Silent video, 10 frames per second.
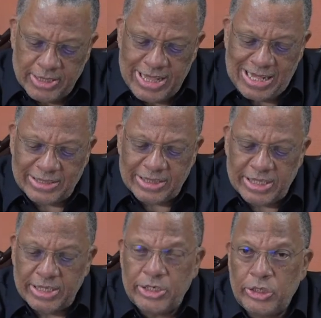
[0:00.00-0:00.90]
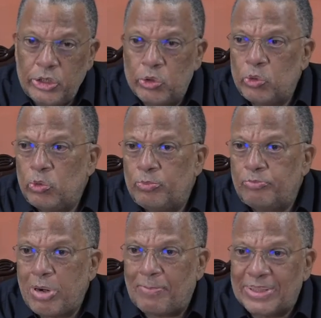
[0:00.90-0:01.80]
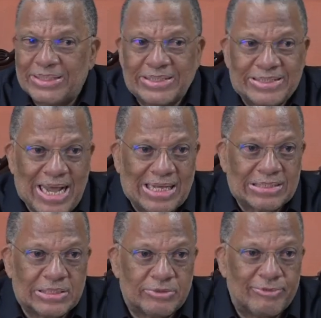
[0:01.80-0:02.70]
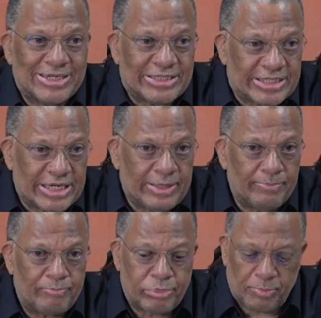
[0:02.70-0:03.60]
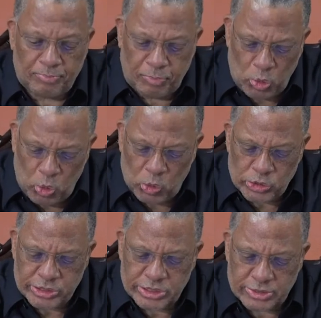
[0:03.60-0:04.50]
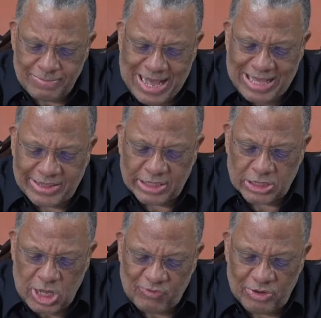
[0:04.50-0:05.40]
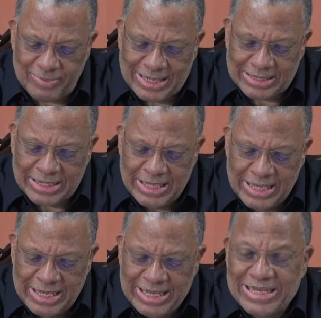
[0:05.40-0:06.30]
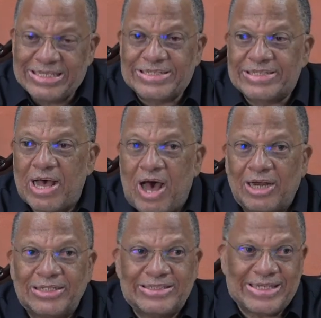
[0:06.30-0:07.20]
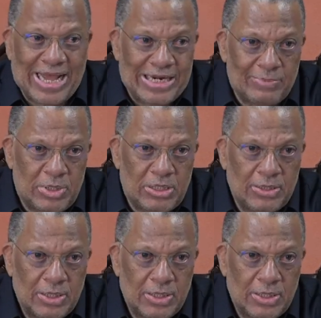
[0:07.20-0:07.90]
that the new property tax regime proposed by the government is untenable